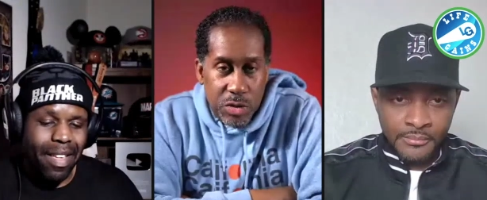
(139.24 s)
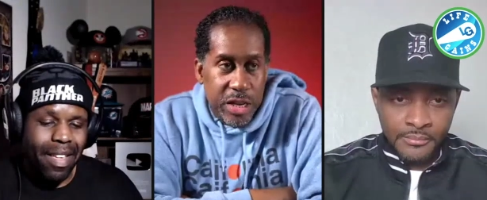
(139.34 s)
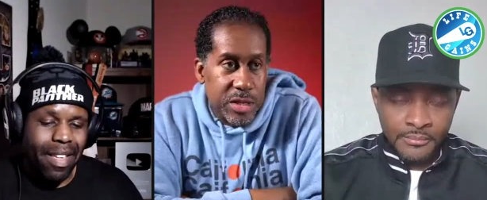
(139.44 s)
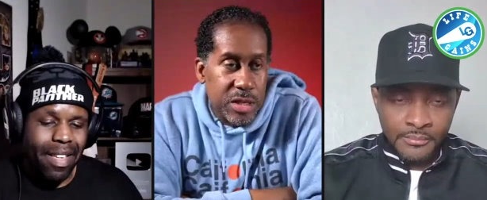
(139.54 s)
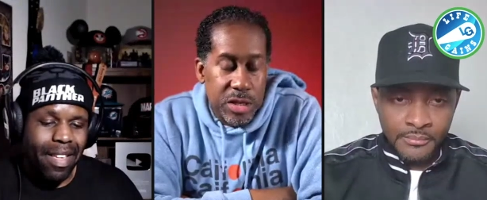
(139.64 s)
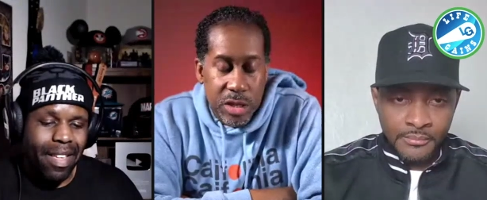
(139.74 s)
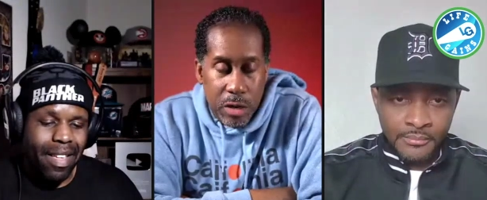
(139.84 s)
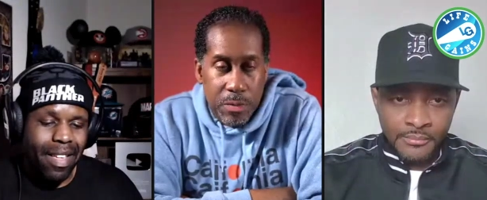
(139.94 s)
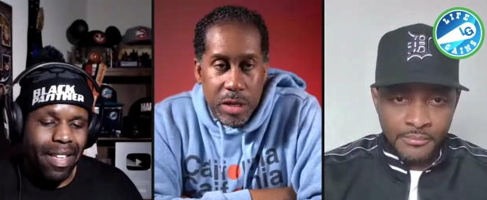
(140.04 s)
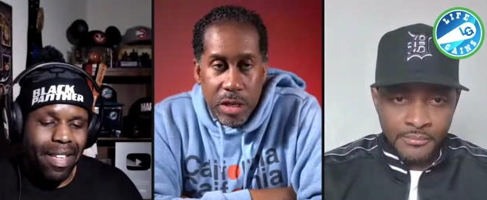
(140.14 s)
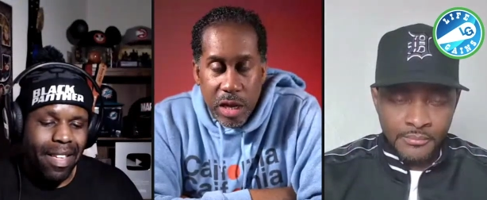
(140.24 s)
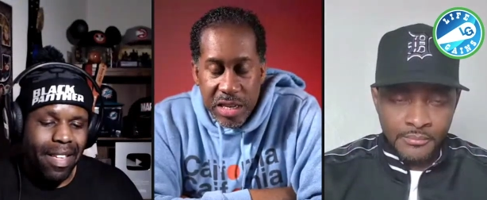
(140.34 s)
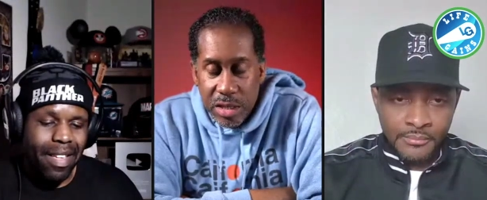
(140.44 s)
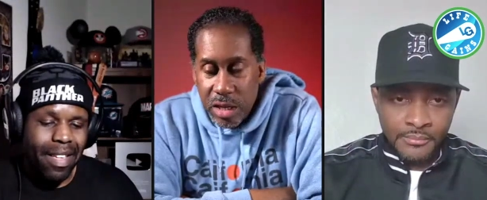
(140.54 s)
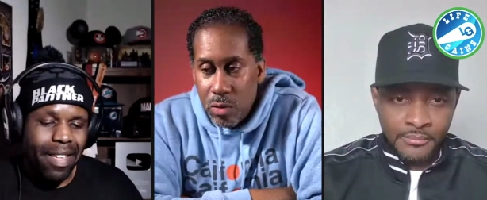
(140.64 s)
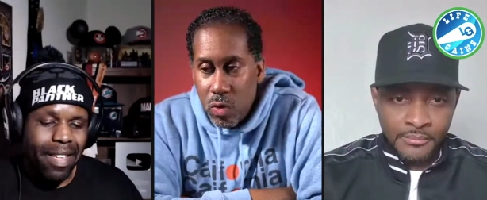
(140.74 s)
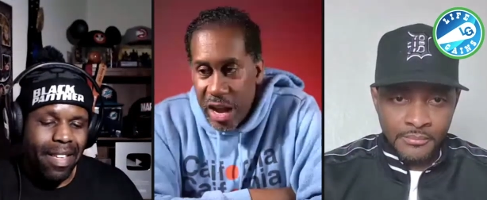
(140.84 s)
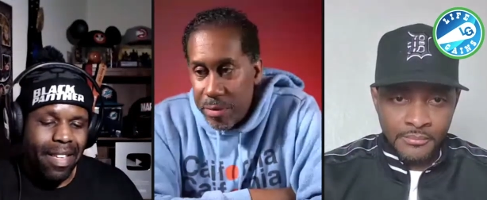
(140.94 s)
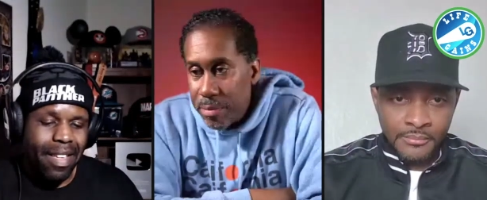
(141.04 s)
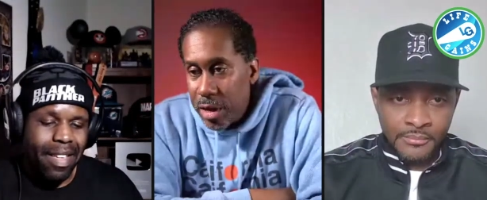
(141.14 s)
Speaker 1: is considerably less than
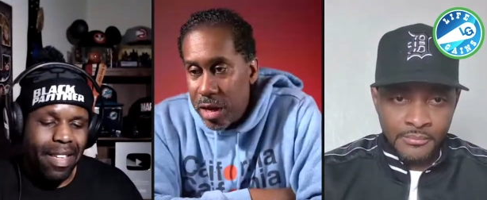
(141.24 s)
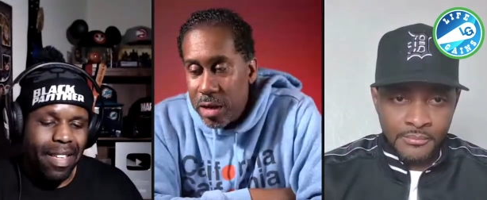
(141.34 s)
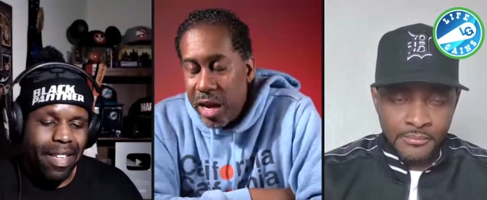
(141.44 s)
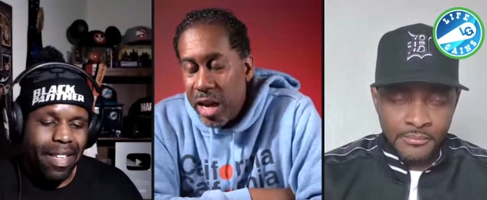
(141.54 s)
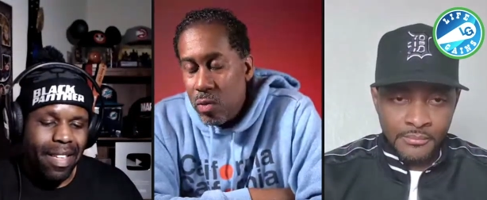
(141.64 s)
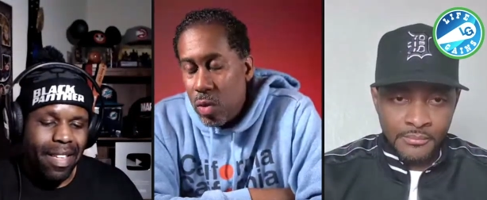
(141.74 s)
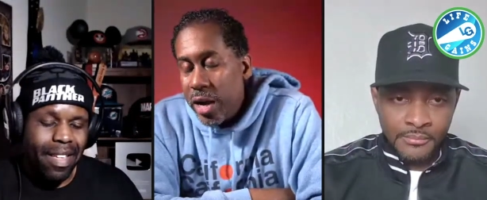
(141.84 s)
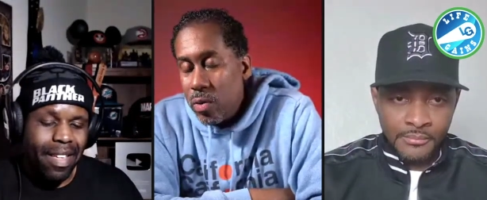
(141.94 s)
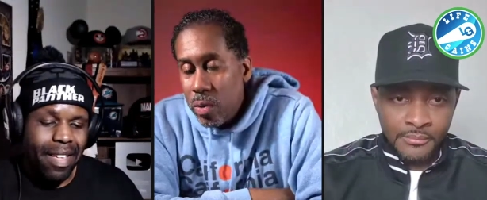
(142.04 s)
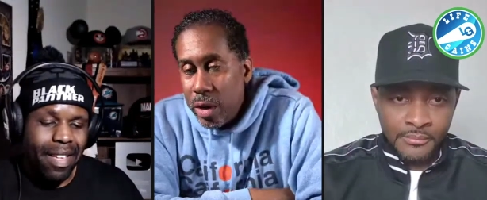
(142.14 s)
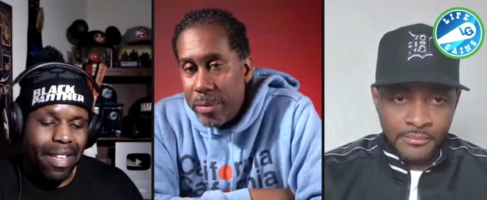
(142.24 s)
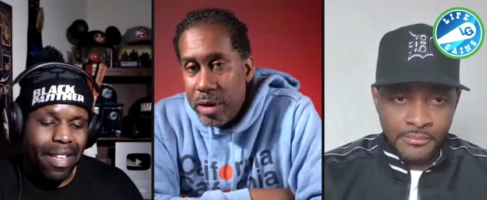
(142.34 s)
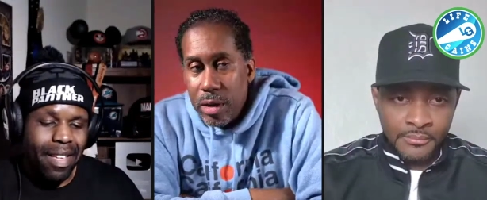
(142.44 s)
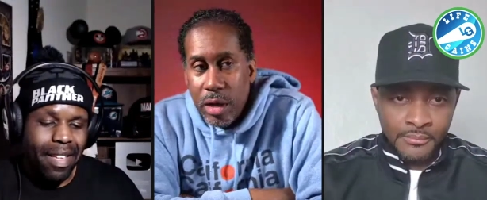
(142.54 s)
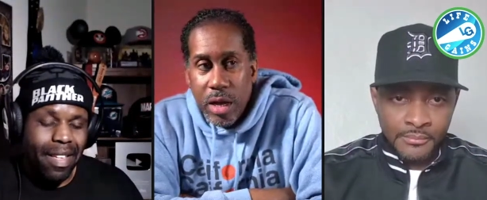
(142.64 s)
white men and white women.